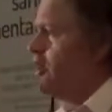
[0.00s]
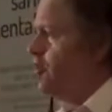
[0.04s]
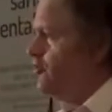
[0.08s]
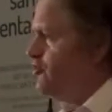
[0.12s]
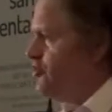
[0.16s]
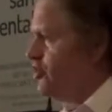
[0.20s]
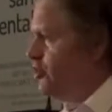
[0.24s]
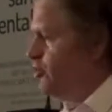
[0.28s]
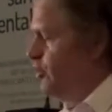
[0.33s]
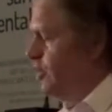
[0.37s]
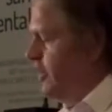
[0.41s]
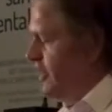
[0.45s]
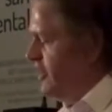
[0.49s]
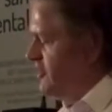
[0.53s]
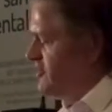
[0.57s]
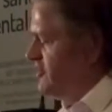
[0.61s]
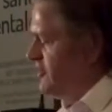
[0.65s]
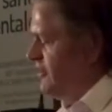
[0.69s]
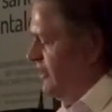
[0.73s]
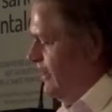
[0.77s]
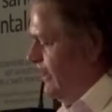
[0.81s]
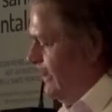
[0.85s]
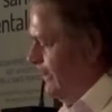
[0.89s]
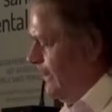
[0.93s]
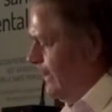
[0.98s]
2 years
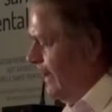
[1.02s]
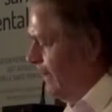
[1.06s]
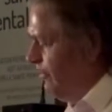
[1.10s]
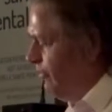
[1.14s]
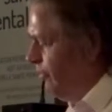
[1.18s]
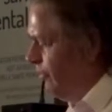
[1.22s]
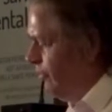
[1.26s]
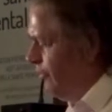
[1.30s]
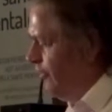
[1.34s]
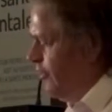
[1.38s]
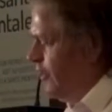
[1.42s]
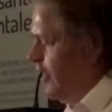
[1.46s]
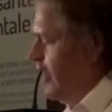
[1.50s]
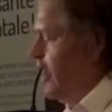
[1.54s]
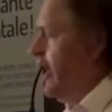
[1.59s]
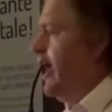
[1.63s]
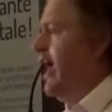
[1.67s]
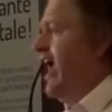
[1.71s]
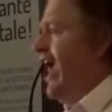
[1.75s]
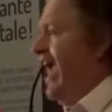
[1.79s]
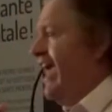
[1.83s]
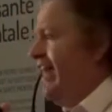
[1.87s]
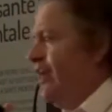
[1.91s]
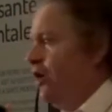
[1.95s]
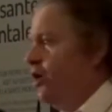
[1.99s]
in length,
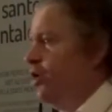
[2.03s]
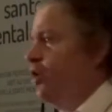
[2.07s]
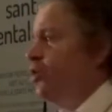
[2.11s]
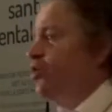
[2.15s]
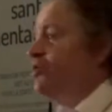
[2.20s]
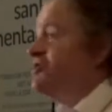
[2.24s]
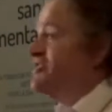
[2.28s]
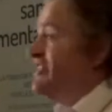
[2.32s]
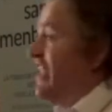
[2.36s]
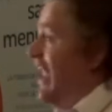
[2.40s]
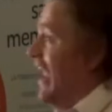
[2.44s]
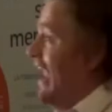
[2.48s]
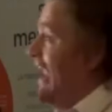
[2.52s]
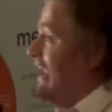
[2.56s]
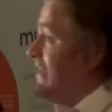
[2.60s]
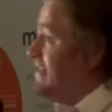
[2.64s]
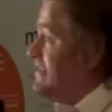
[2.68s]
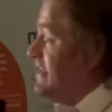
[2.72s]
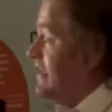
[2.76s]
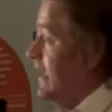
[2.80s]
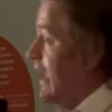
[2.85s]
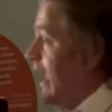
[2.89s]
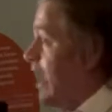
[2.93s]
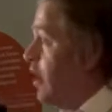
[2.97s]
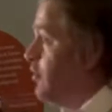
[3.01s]
it looked at
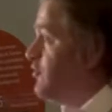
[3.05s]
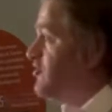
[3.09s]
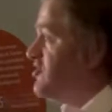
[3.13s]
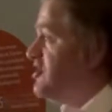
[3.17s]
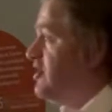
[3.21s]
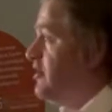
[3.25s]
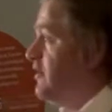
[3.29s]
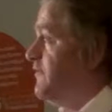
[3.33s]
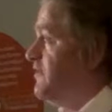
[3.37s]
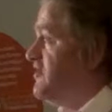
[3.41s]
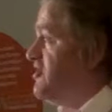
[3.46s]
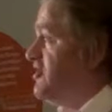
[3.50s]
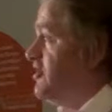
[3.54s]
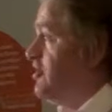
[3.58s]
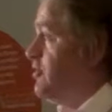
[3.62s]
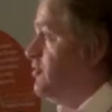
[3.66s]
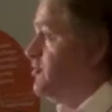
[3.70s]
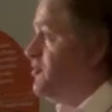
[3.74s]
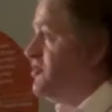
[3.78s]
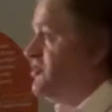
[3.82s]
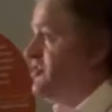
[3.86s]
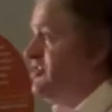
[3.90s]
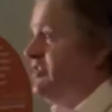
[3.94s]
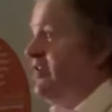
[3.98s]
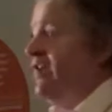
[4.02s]
health service
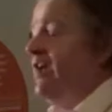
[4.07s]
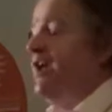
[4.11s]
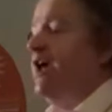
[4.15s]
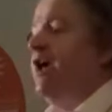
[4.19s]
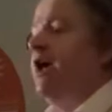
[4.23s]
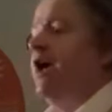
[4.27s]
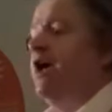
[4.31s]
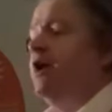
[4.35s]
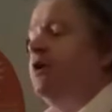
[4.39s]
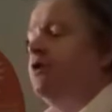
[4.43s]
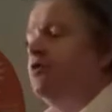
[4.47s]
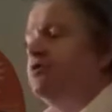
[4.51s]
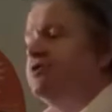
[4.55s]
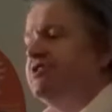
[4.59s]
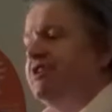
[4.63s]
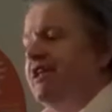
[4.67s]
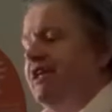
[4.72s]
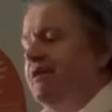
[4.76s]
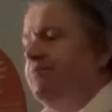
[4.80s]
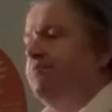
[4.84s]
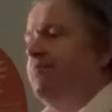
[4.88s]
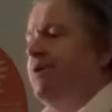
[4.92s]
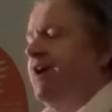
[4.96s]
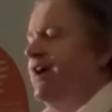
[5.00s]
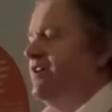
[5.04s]
use, it looked at
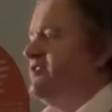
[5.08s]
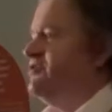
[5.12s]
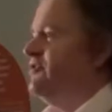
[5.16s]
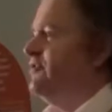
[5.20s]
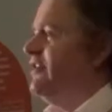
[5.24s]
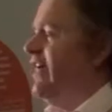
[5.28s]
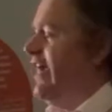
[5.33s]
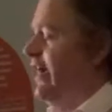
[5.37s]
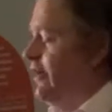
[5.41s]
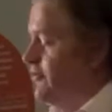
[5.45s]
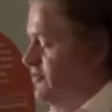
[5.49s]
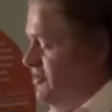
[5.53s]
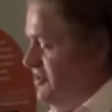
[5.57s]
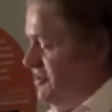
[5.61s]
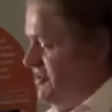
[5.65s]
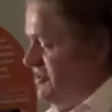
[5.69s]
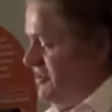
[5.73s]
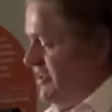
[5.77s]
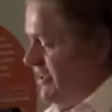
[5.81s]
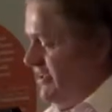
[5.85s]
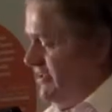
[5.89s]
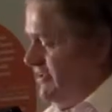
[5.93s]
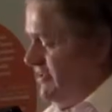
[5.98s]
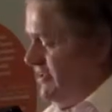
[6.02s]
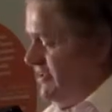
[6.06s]
impacts on housing
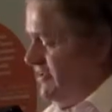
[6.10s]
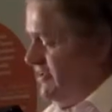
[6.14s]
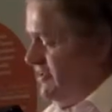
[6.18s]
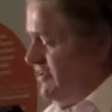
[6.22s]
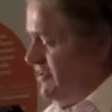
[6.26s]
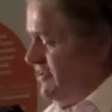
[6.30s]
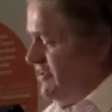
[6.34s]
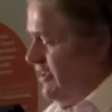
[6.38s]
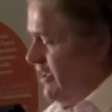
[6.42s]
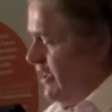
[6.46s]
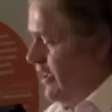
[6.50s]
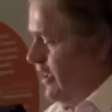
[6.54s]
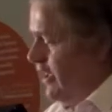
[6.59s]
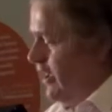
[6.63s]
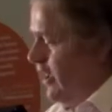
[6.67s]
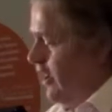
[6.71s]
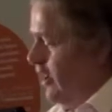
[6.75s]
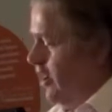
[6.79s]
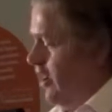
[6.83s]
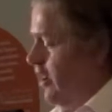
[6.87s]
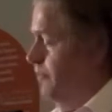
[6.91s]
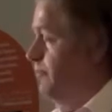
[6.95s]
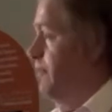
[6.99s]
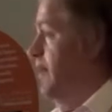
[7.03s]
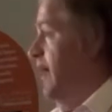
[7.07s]
status,
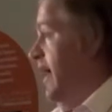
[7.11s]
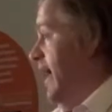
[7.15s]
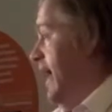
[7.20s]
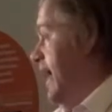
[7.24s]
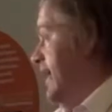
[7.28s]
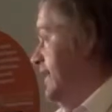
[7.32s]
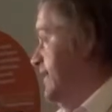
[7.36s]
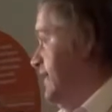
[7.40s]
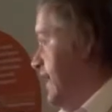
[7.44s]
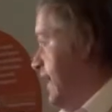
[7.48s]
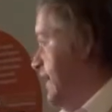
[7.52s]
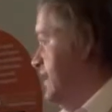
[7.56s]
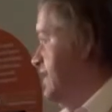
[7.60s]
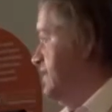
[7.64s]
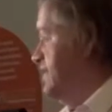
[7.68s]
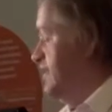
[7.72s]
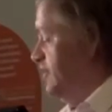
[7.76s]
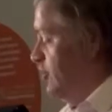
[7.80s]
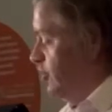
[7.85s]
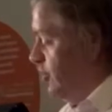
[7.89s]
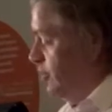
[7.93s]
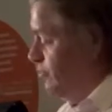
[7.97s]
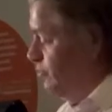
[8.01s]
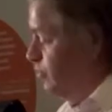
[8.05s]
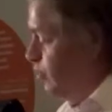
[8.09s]
and indeed
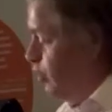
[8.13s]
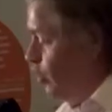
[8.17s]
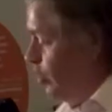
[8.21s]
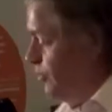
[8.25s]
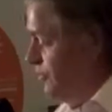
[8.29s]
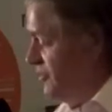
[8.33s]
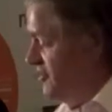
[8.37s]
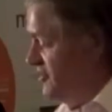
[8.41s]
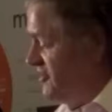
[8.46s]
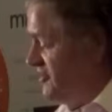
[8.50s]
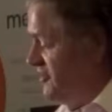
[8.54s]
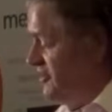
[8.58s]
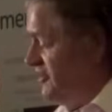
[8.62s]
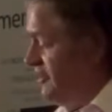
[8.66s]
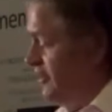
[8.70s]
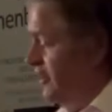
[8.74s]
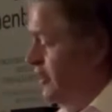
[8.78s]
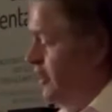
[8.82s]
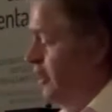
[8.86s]
on employment